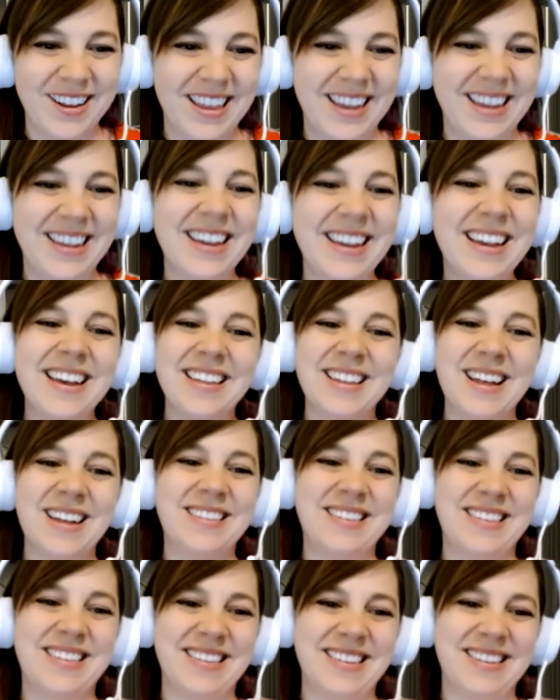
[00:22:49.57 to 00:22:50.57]
Like
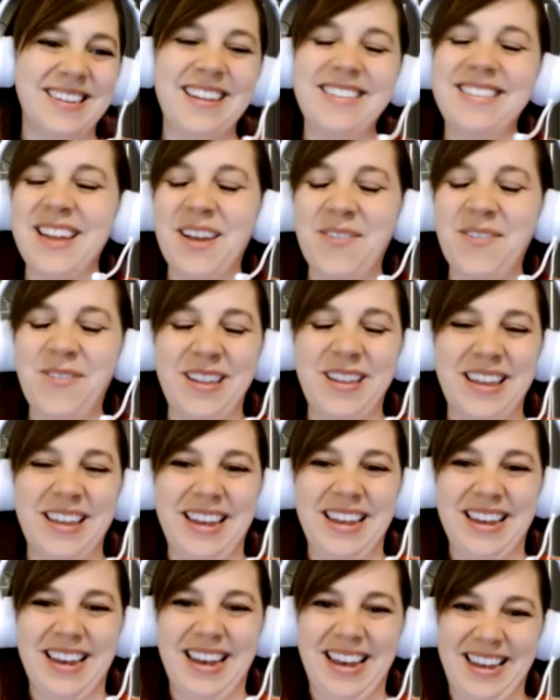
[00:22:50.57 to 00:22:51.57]
that's
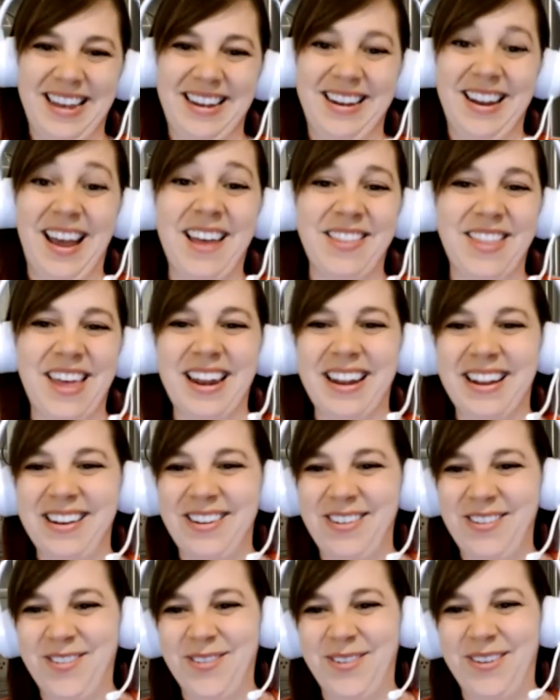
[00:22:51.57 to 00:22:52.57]
definitely not that
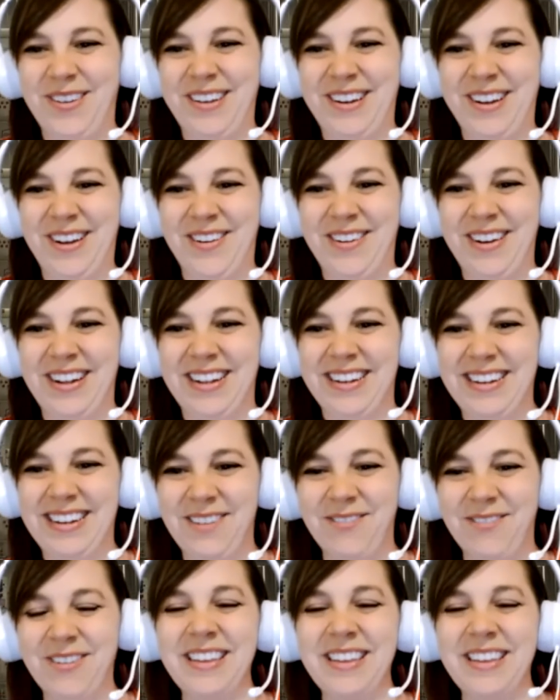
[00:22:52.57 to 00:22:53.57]
unusual, and
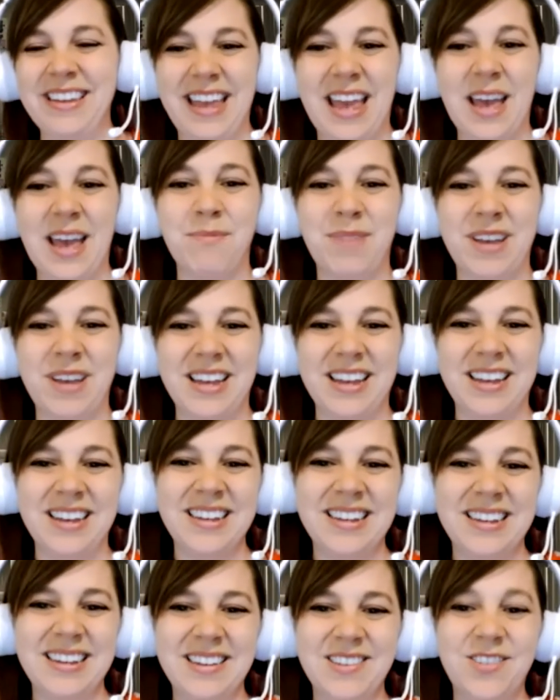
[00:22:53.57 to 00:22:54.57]
it really can be
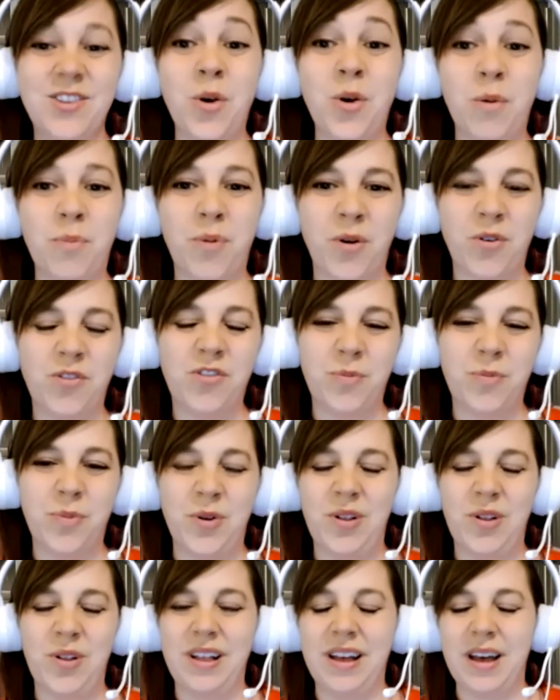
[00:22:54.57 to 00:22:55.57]
so
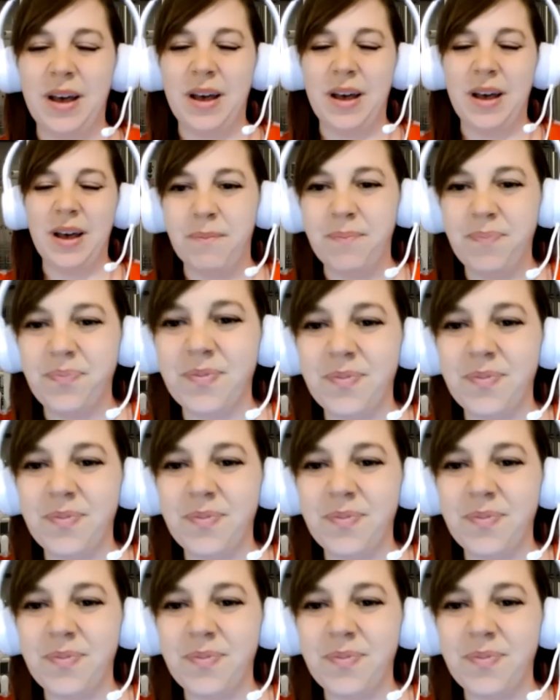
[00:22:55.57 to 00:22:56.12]
approachable